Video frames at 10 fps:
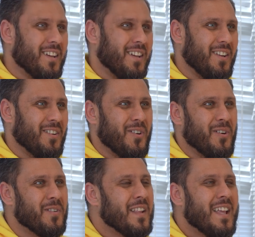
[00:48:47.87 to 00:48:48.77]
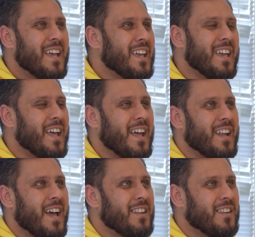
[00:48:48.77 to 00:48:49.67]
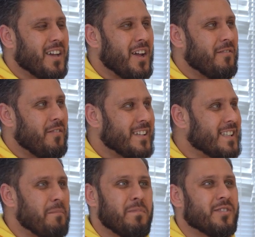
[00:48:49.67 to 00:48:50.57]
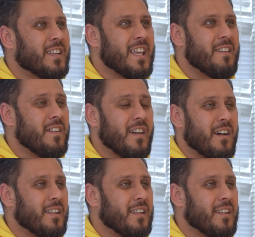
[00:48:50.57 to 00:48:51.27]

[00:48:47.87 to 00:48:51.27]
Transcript: and the kind of examples I gave,